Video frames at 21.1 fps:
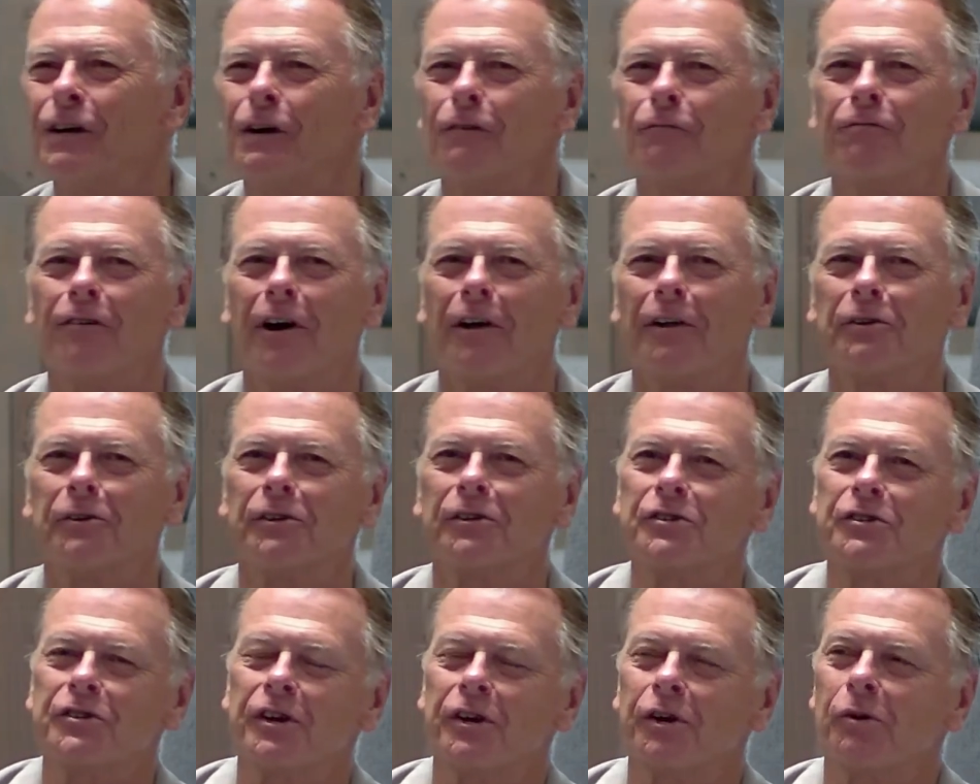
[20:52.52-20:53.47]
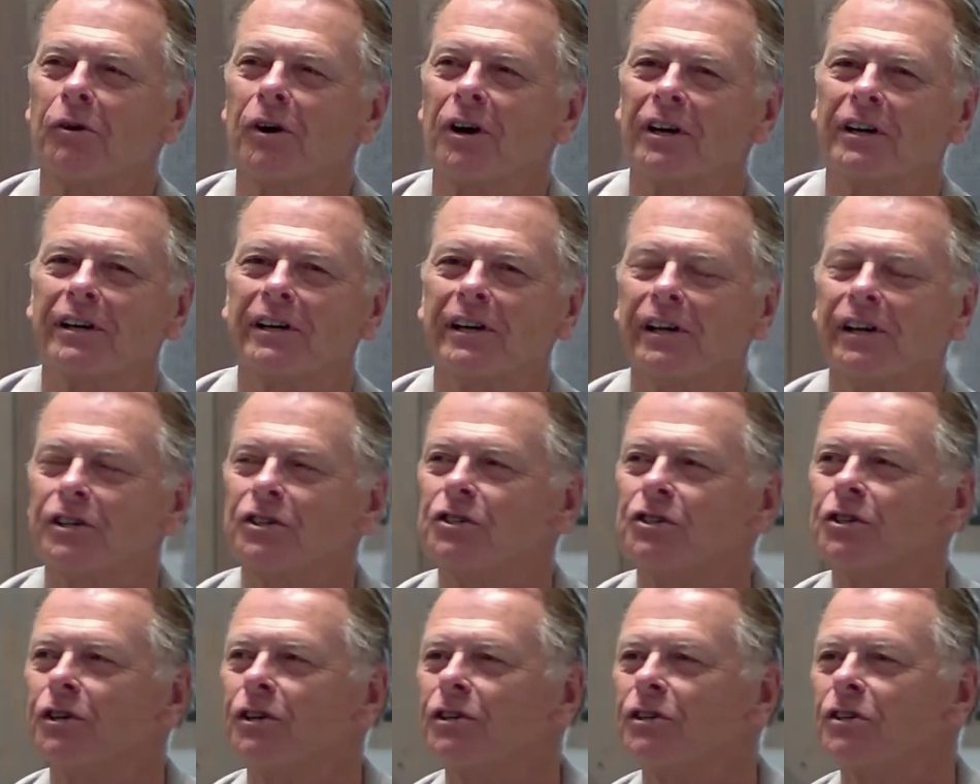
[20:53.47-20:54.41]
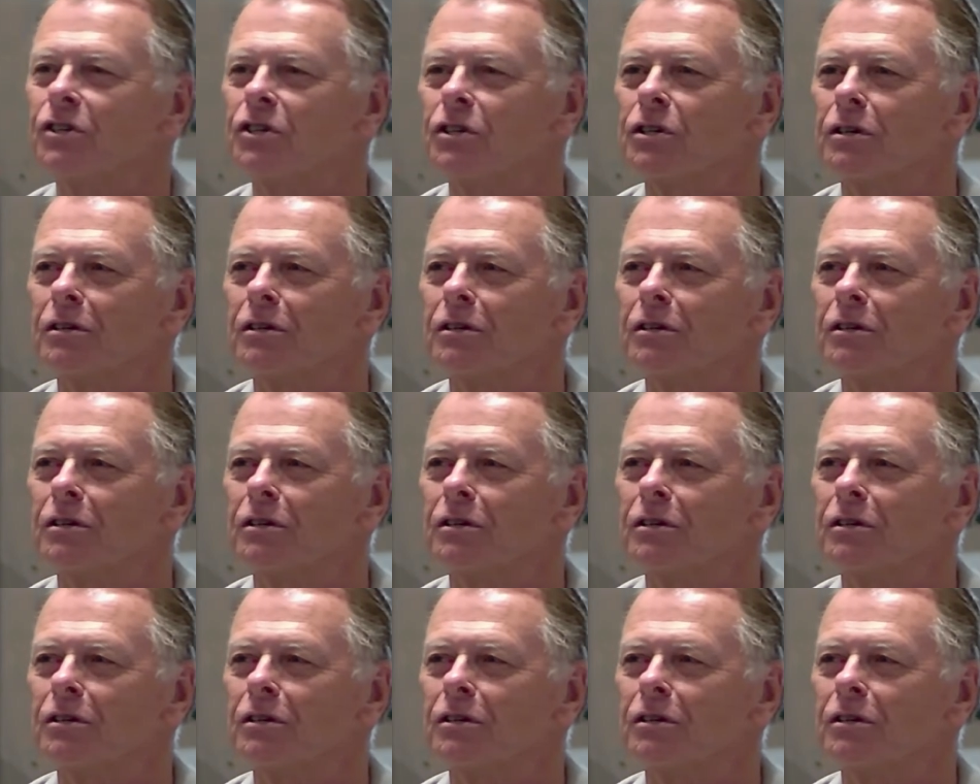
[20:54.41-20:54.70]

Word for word: father and a son are walking out of church.